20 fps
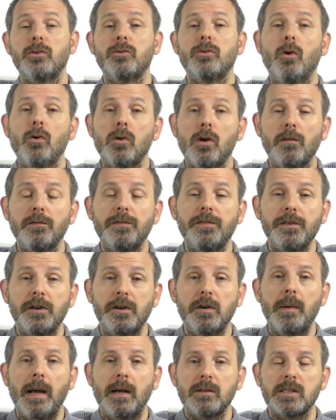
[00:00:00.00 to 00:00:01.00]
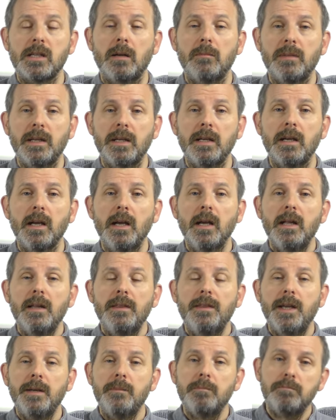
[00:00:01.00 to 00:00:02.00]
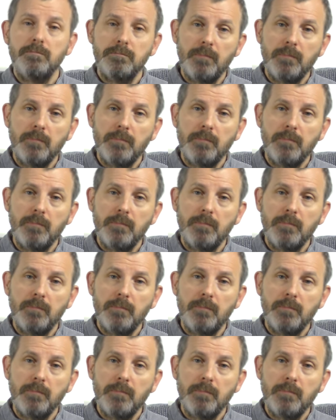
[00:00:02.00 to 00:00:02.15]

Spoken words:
You're not confident about something, then